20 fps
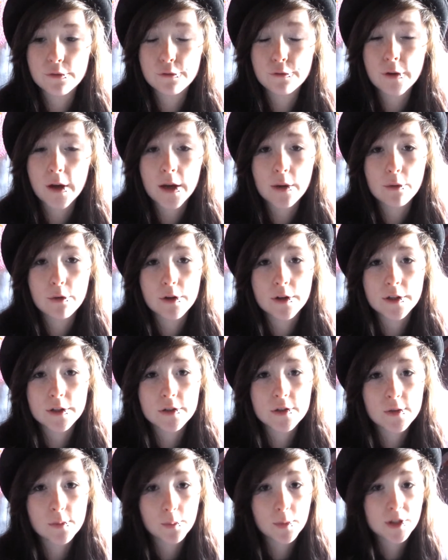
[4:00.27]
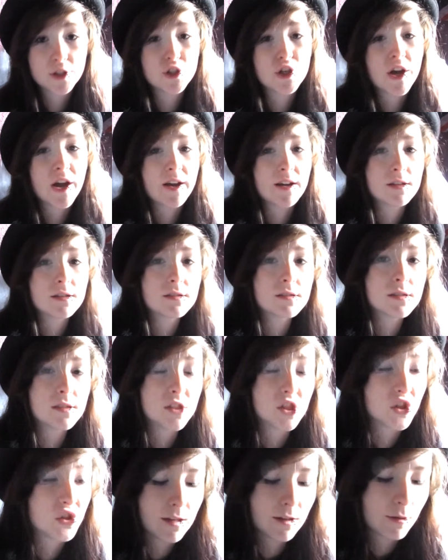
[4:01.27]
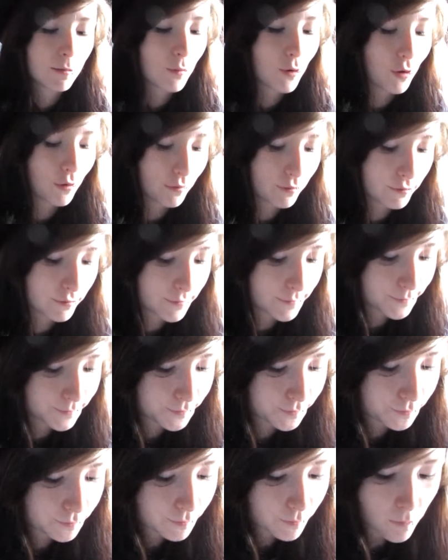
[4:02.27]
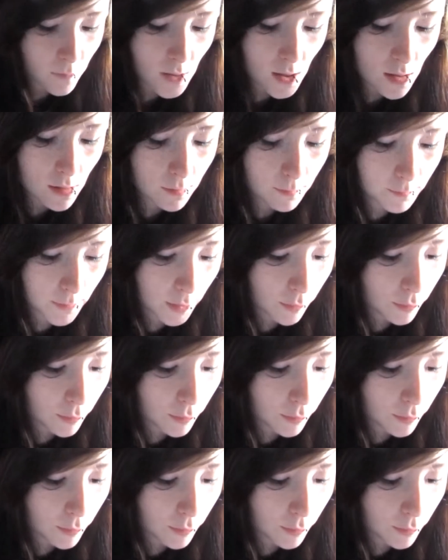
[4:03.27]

fireworks in my chest and just let them off. My